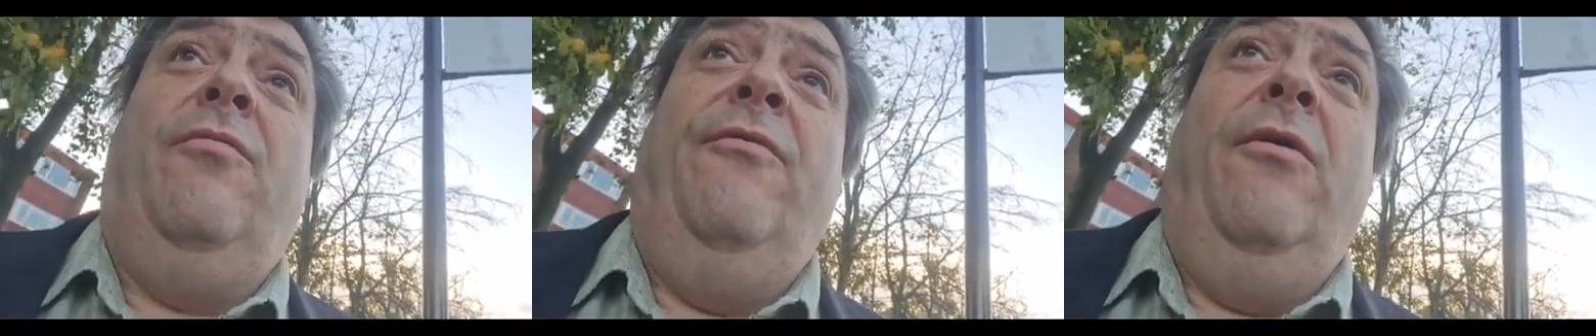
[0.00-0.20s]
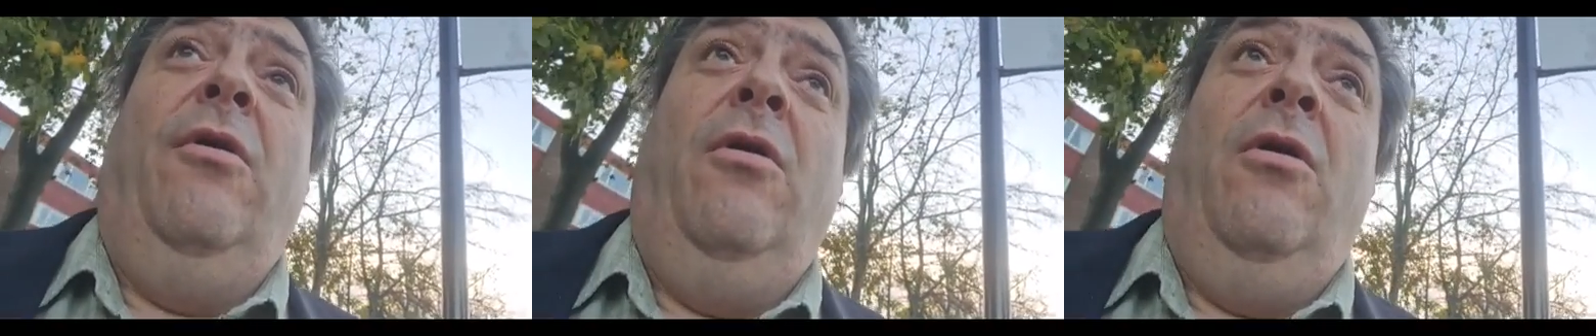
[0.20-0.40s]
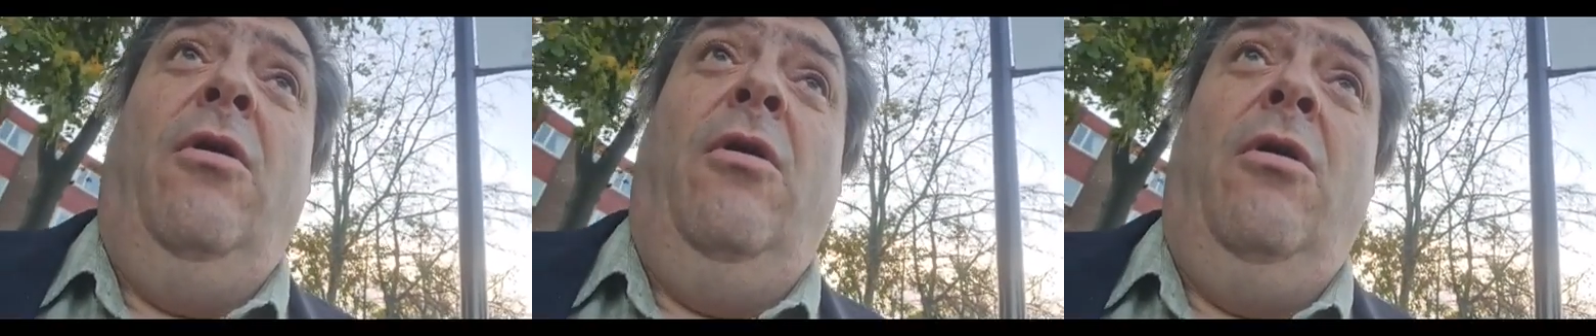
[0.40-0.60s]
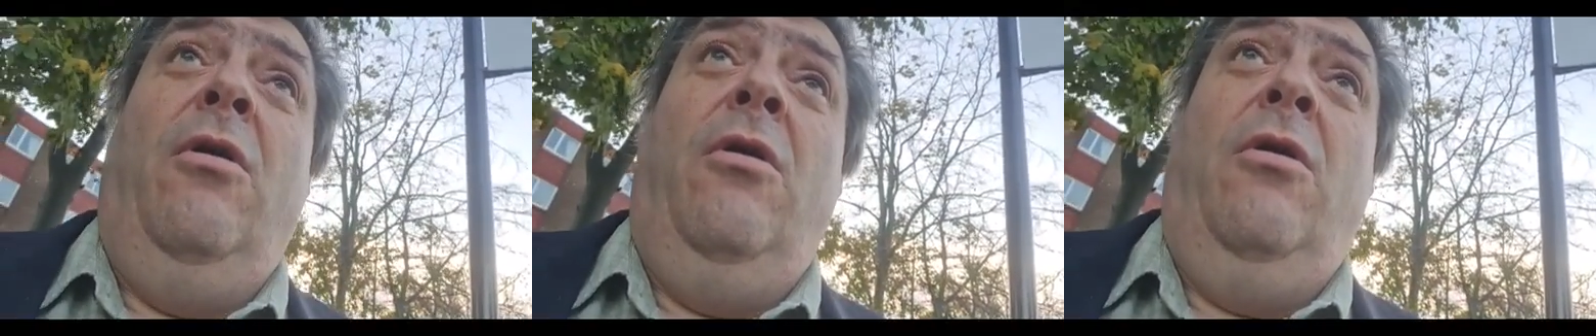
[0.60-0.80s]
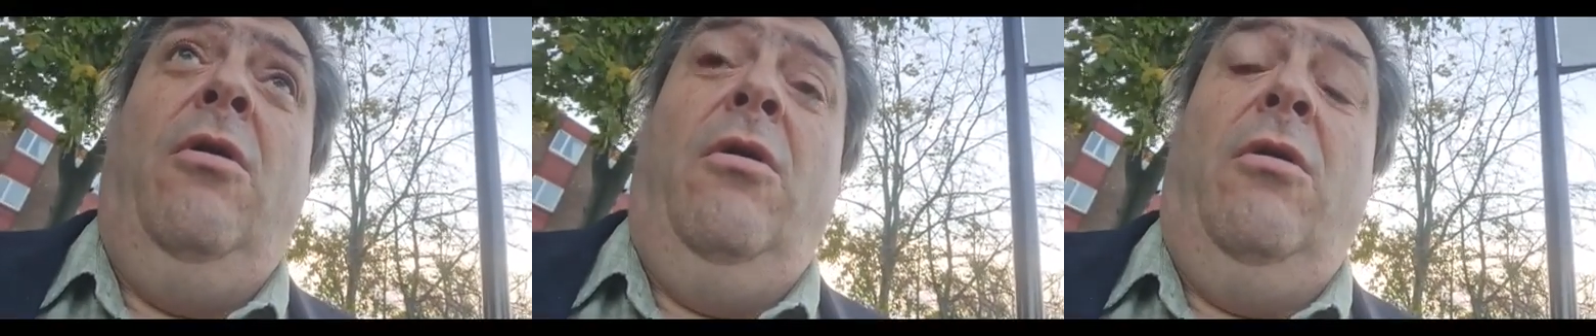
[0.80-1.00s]

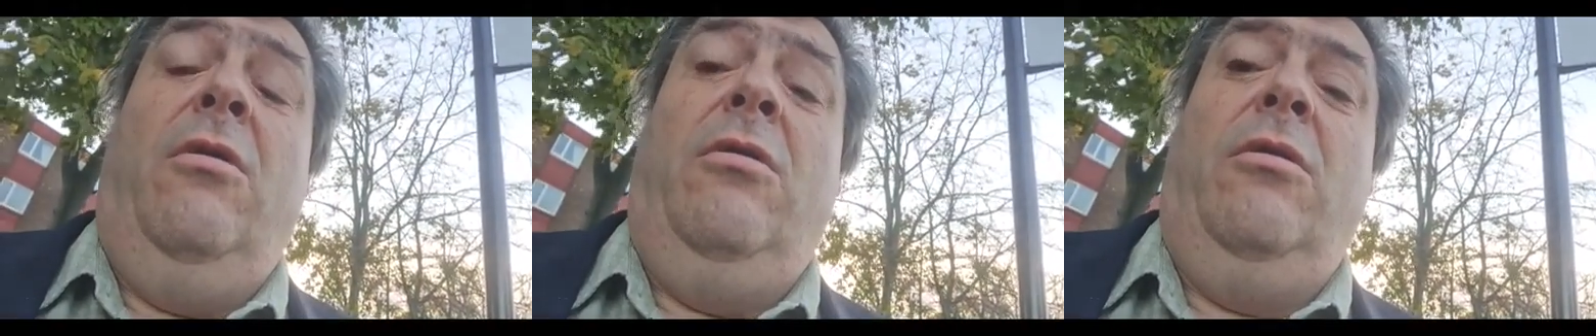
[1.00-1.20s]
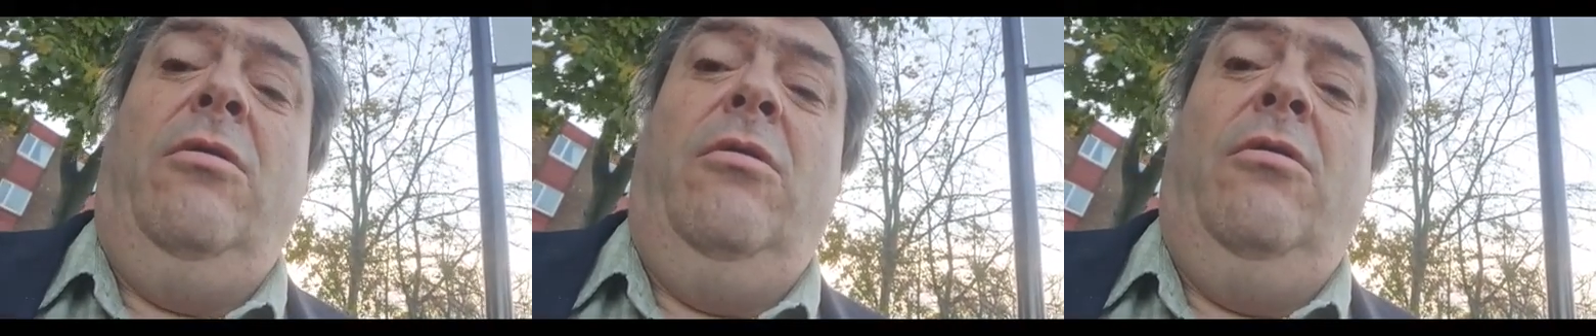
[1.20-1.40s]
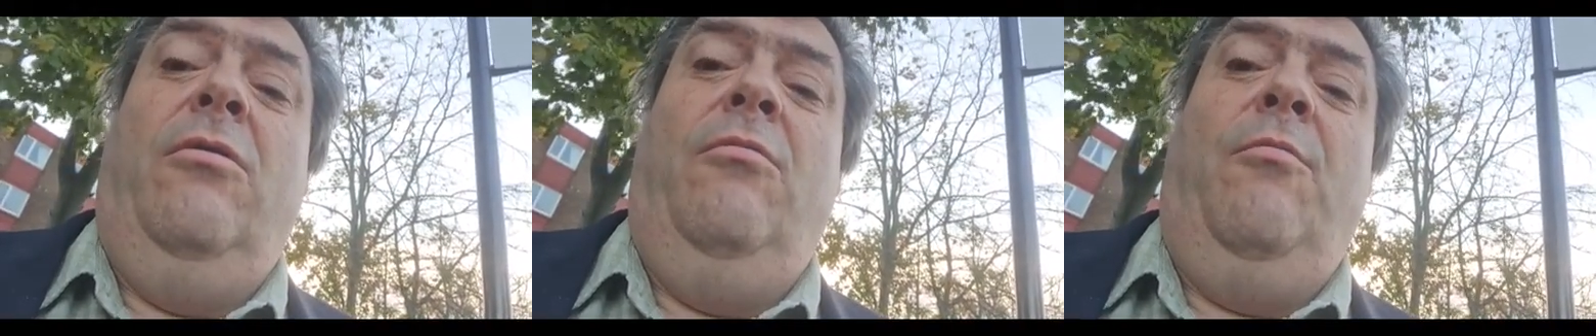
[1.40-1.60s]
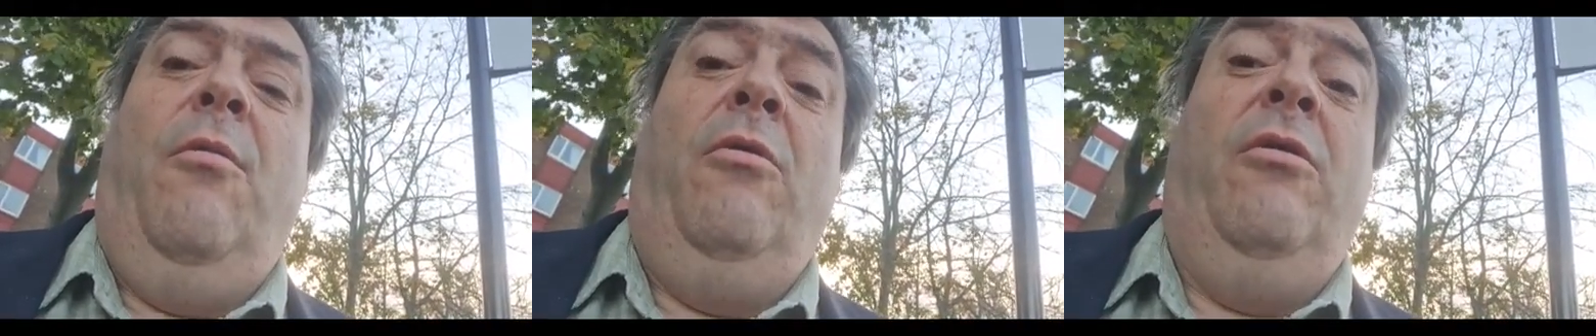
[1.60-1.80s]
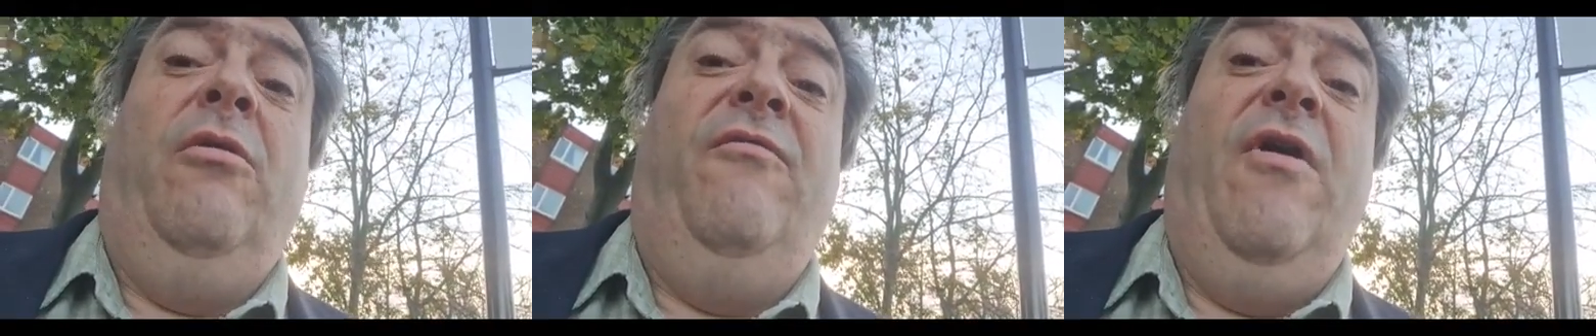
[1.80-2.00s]
to
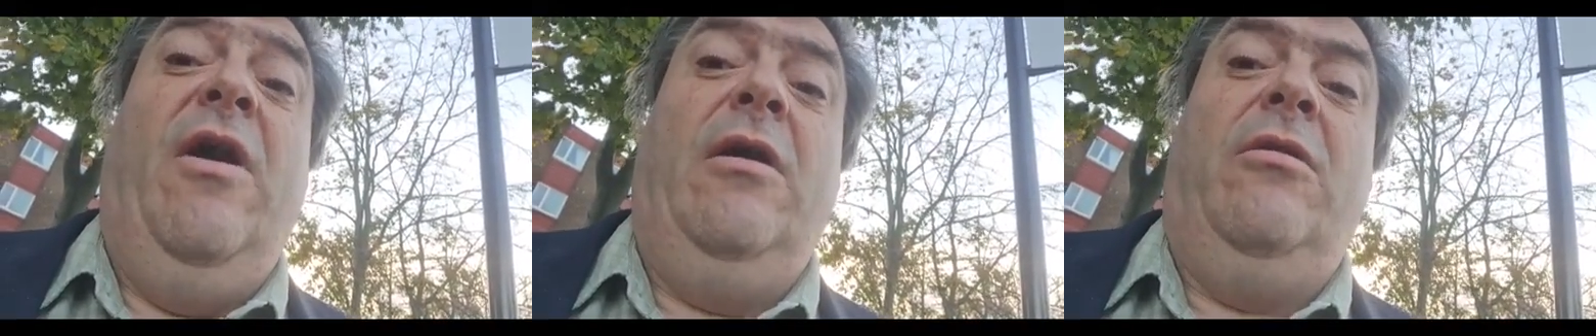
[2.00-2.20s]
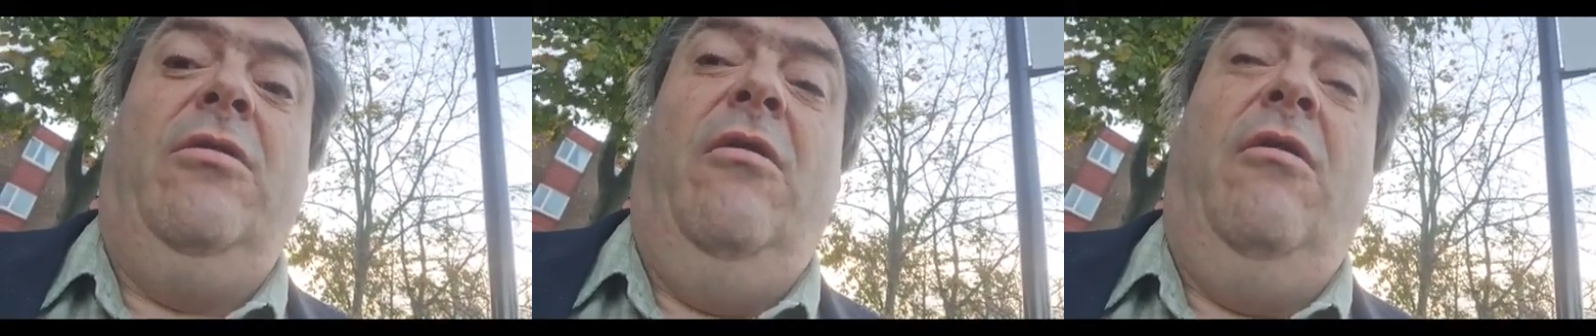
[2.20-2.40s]
Pontefract.